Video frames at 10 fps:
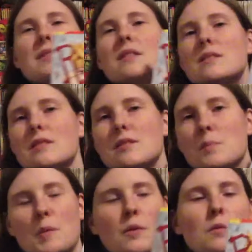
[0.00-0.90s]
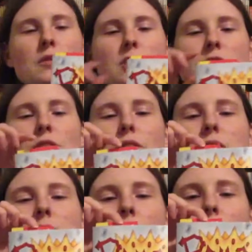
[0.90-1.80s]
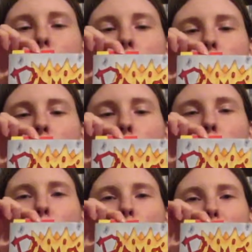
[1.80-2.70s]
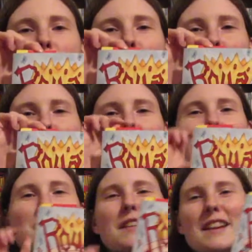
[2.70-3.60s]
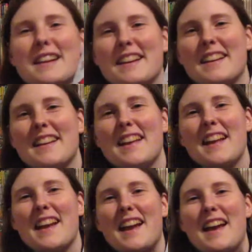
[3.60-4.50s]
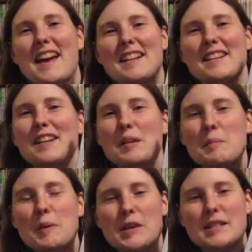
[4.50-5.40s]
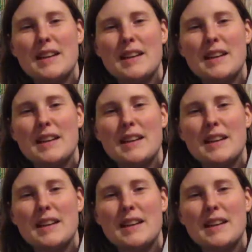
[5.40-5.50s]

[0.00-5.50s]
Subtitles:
This is a book which, as you can see, I'm like partway through rereading and put it